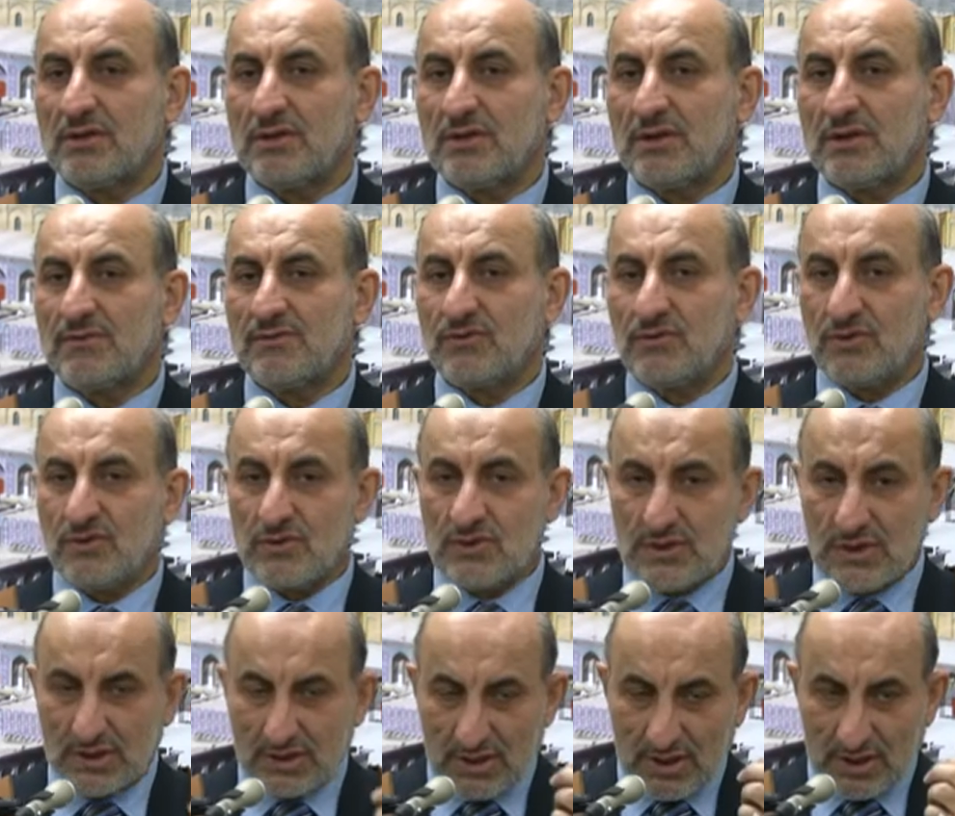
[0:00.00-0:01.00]
If you
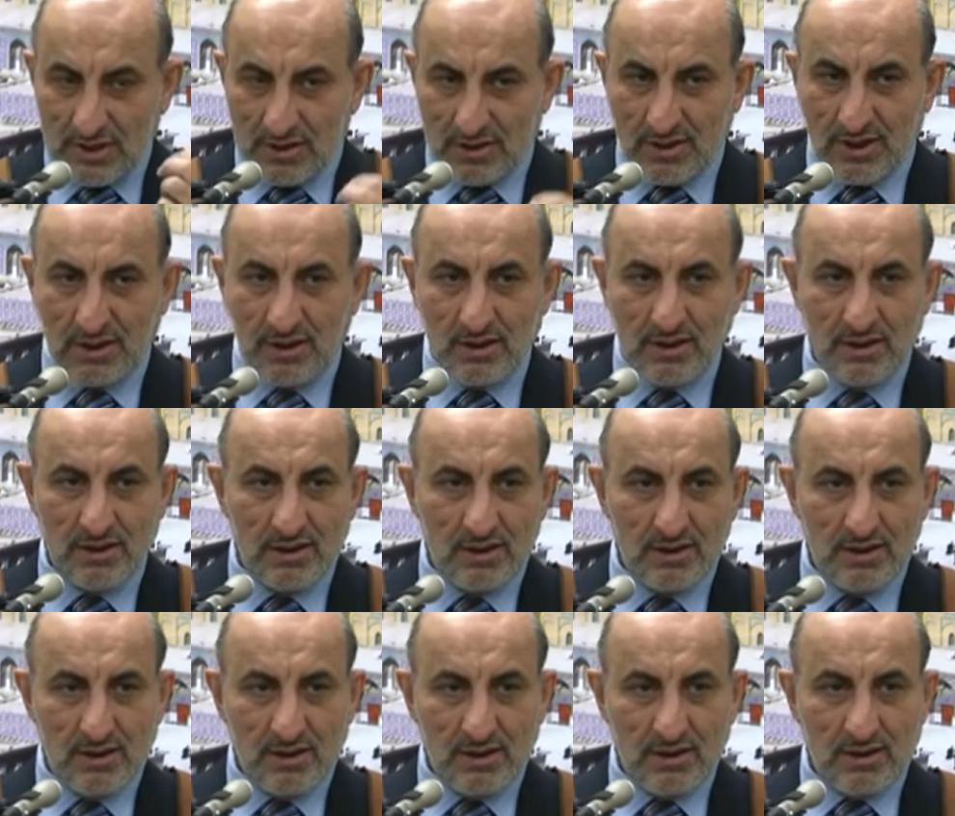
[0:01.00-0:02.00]
sit and think
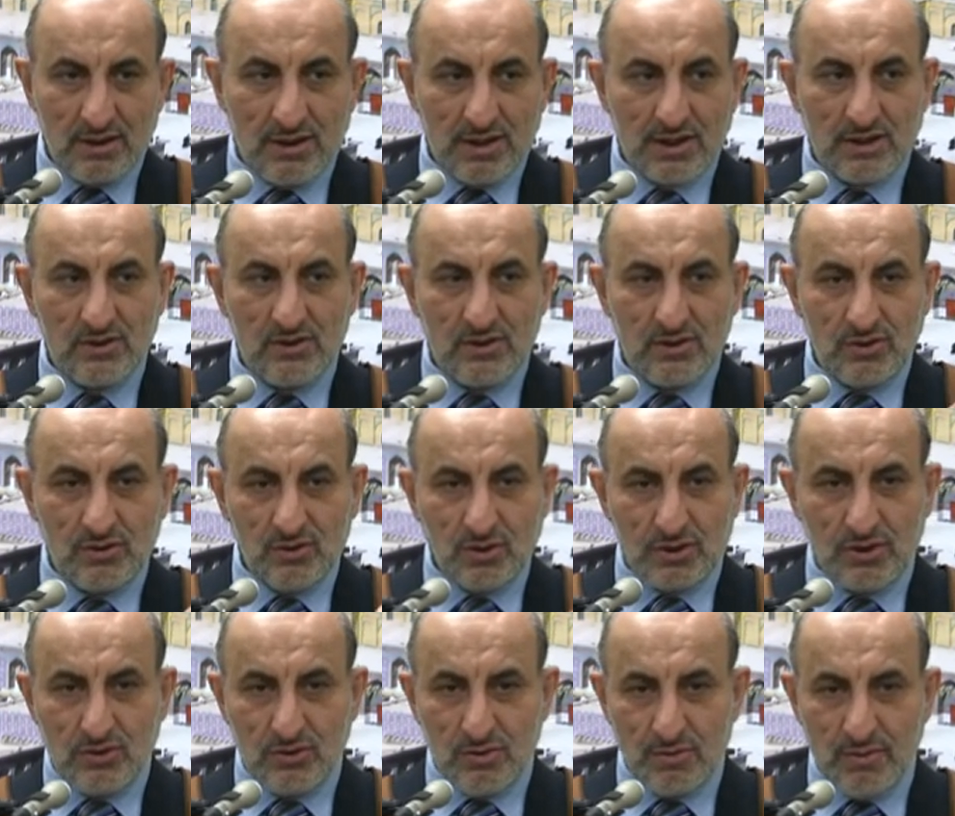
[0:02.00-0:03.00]
that you
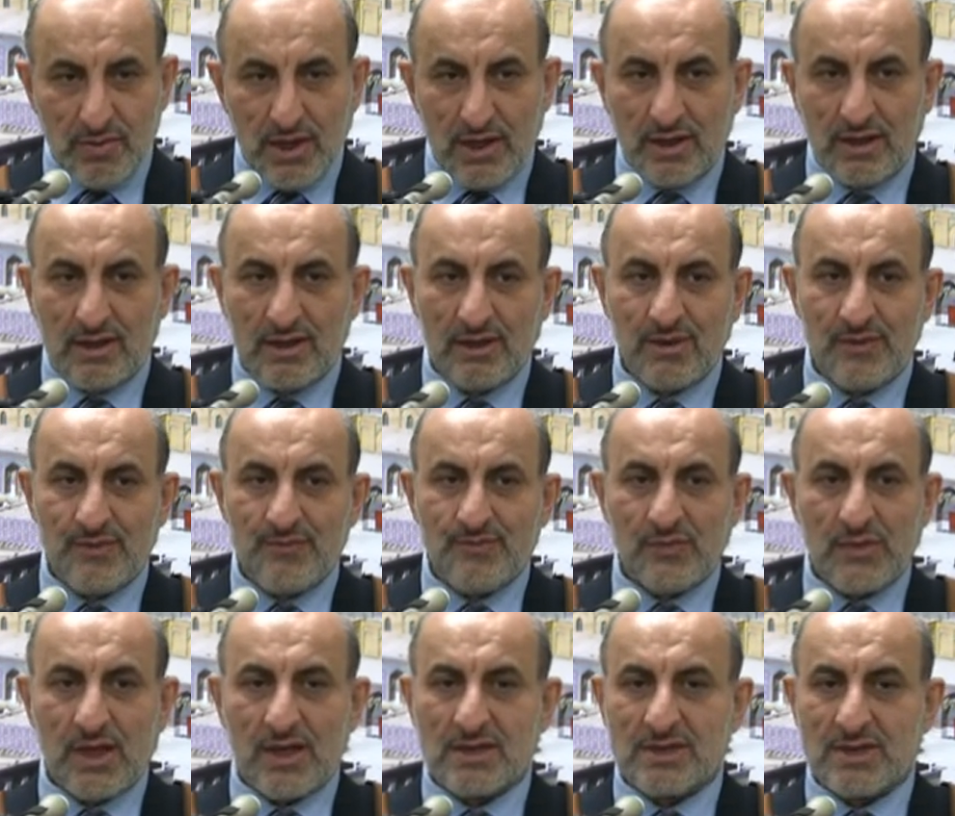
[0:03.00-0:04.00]
want to make
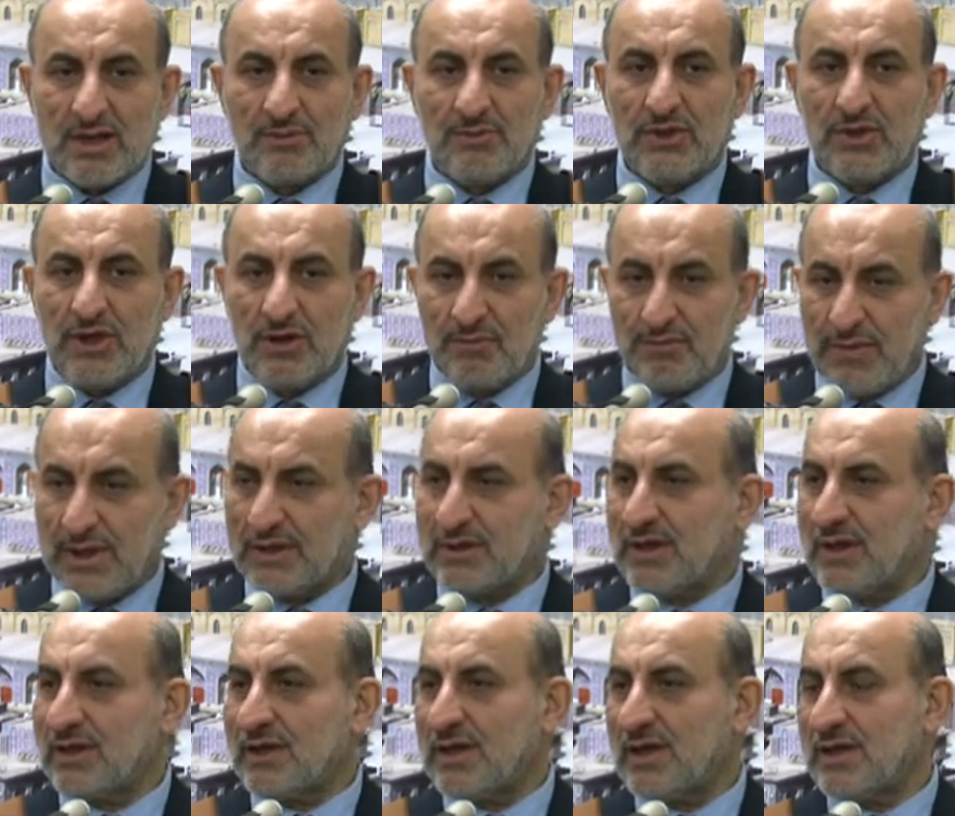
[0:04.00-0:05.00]
something better
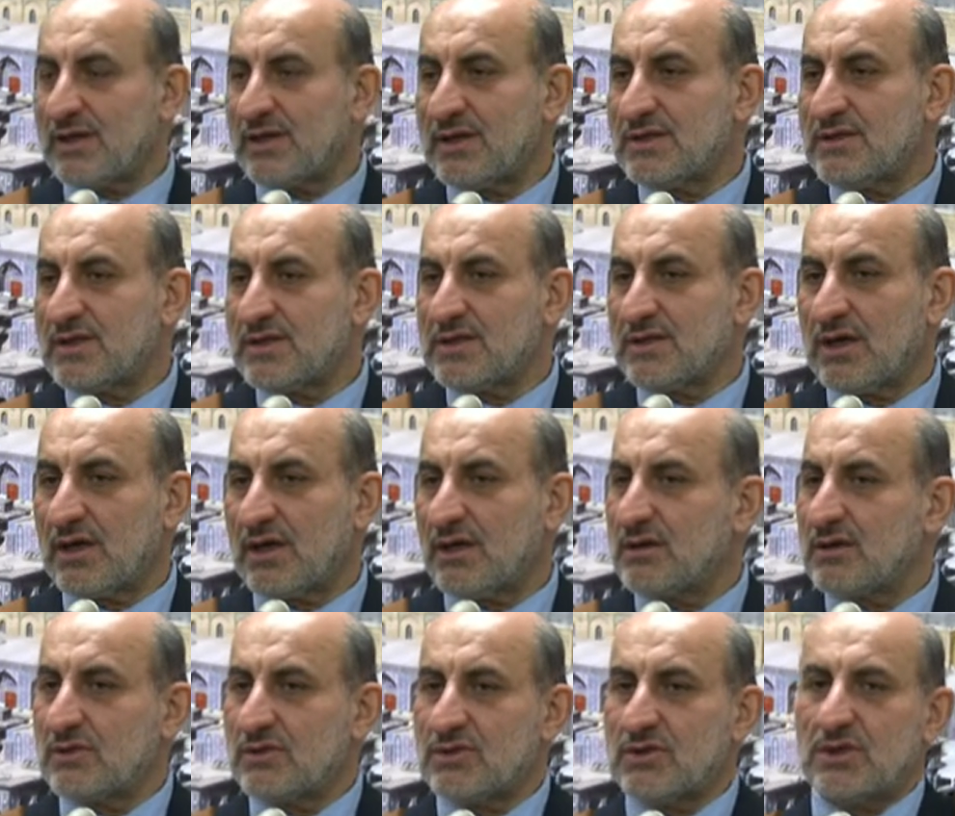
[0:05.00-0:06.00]
than this design,
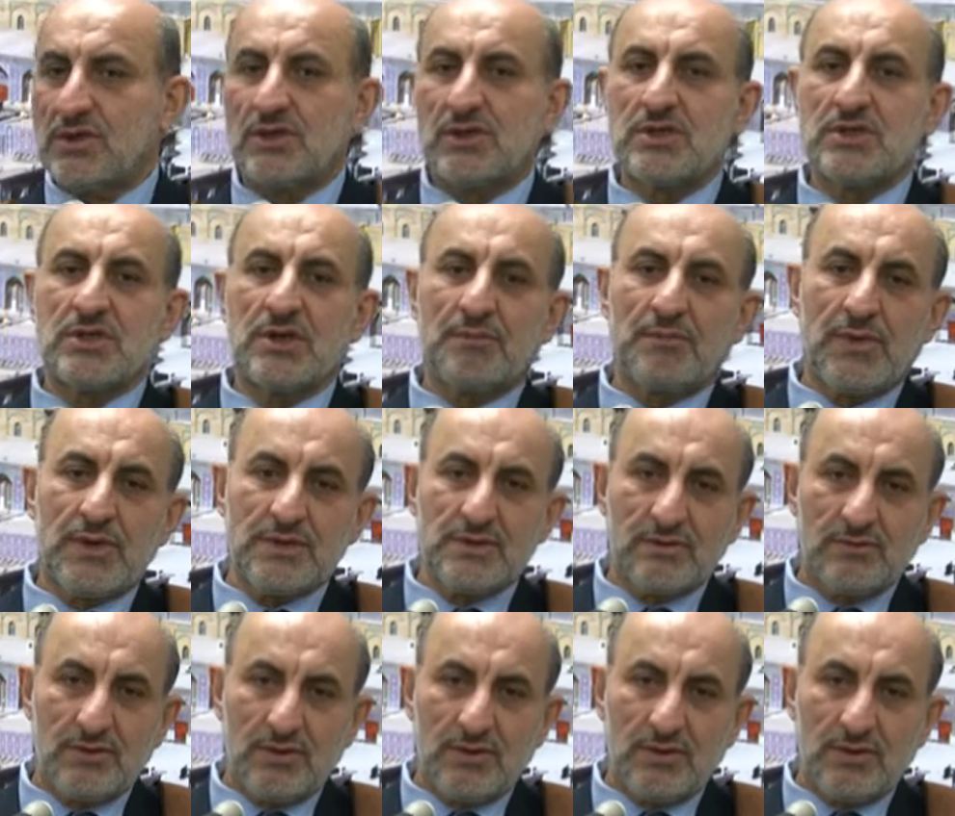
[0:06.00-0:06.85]
you see it is impossible.